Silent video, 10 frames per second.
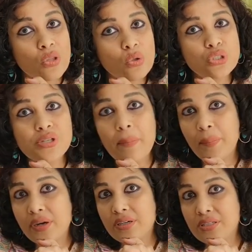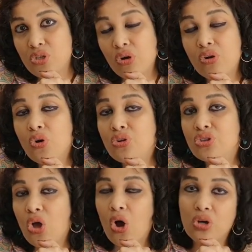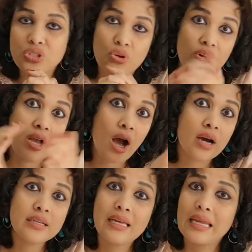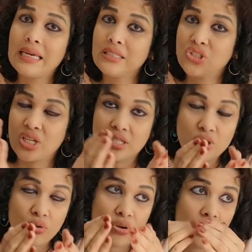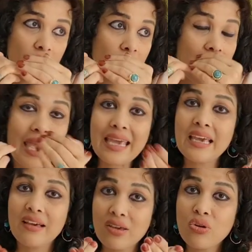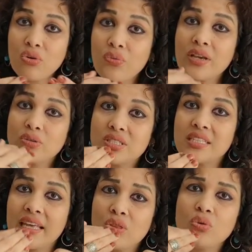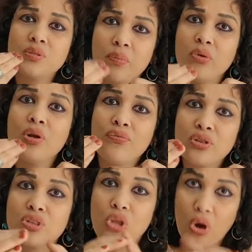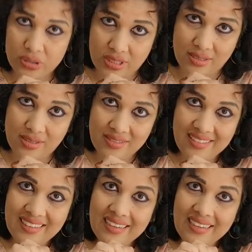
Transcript: those shepherds or good thoughts or guardian angels or, we could say those beautiful thoughts,